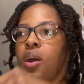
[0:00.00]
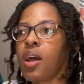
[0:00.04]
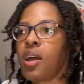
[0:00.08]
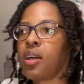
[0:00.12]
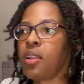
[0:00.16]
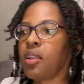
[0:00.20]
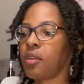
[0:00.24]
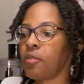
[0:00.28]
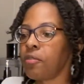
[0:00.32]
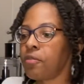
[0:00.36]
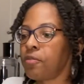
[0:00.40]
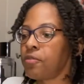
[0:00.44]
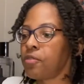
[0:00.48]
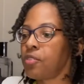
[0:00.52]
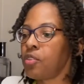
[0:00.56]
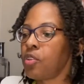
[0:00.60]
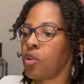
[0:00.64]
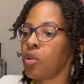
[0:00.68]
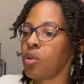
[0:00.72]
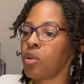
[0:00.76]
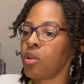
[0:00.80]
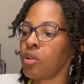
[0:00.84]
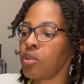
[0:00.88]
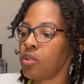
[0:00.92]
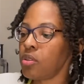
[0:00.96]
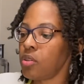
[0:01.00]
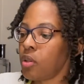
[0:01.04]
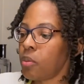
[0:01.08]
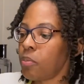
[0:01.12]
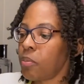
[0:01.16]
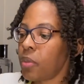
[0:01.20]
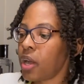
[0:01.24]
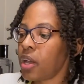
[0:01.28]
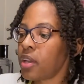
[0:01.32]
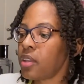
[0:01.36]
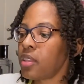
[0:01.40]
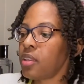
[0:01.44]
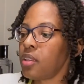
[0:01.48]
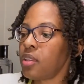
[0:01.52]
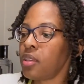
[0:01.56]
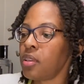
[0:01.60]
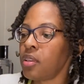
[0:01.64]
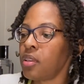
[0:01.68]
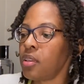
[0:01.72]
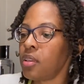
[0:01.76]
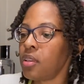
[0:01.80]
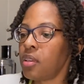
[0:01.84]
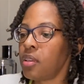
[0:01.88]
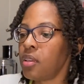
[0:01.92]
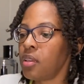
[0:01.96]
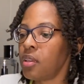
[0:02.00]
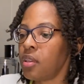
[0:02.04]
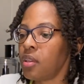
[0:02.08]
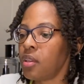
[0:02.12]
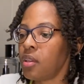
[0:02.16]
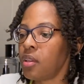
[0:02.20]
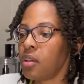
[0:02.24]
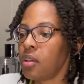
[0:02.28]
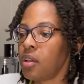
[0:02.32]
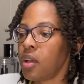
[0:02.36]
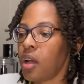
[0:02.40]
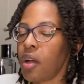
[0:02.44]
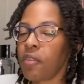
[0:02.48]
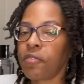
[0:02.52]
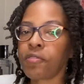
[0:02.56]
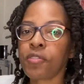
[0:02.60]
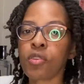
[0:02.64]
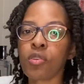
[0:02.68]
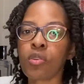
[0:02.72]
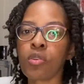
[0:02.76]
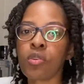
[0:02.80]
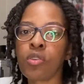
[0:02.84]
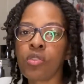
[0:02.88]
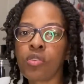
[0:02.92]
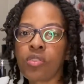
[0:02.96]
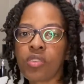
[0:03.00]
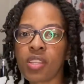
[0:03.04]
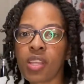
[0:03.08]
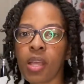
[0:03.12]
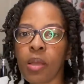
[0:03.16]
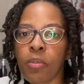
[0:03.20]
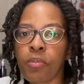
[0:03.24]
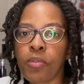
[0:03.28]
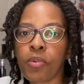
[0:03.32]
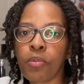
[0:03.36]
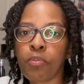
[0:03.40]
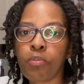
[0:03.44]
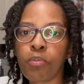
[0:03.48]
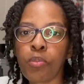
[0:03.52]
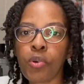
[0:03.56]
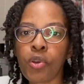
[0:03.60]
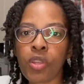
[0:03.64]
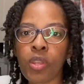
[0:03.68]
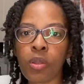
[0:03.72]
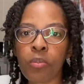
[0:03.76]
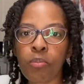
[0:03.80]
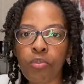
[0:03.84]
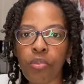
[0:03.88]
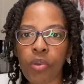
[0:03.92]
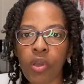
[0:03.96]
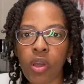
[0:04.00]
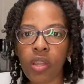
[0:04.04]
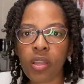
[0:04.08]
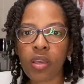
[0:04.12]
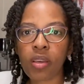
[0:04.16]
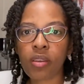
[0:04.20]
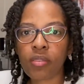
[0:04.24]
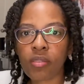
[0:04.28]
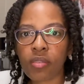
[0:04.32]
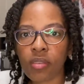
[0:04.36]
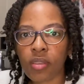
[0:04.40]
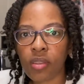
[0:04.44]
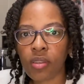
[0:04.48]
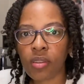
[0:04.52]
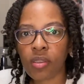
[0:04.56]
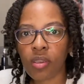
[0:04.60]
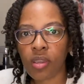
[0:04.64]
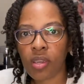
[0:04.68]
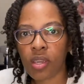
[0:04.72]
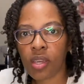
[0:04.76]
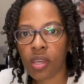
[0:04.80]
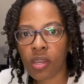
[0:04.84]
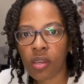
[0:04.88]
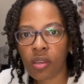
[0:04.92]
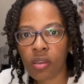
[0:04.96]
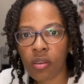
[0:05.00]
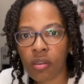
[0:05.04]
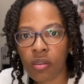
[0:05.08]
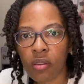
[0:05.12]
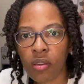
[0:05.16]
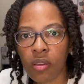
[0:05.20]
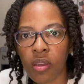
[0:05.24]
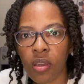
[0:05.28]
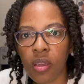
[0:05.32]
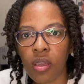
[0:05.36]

of your body, after you stop putting products in your hair,